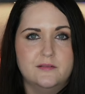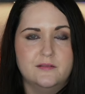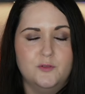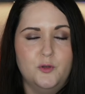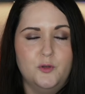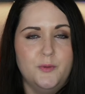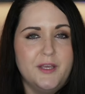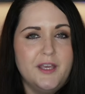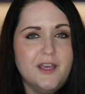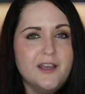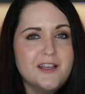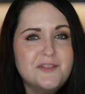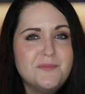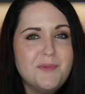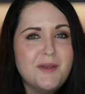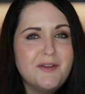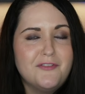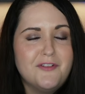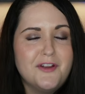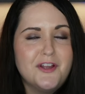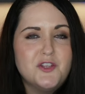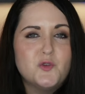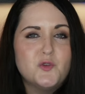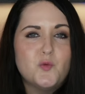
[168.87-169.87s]
Well, because, my
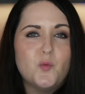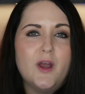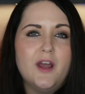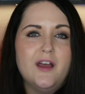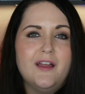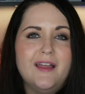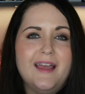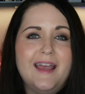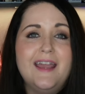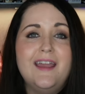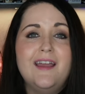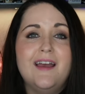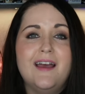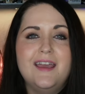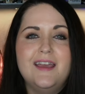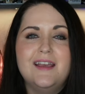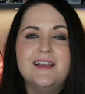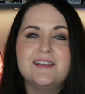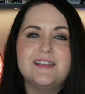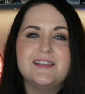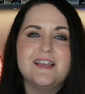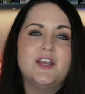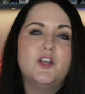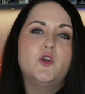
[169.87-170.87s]
friends, while A I
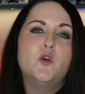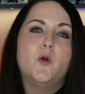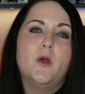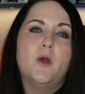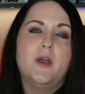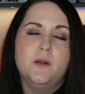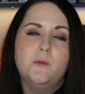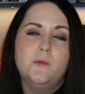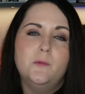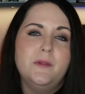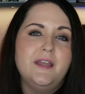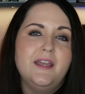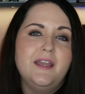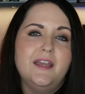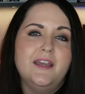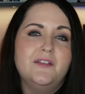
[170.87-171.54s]
is incredibly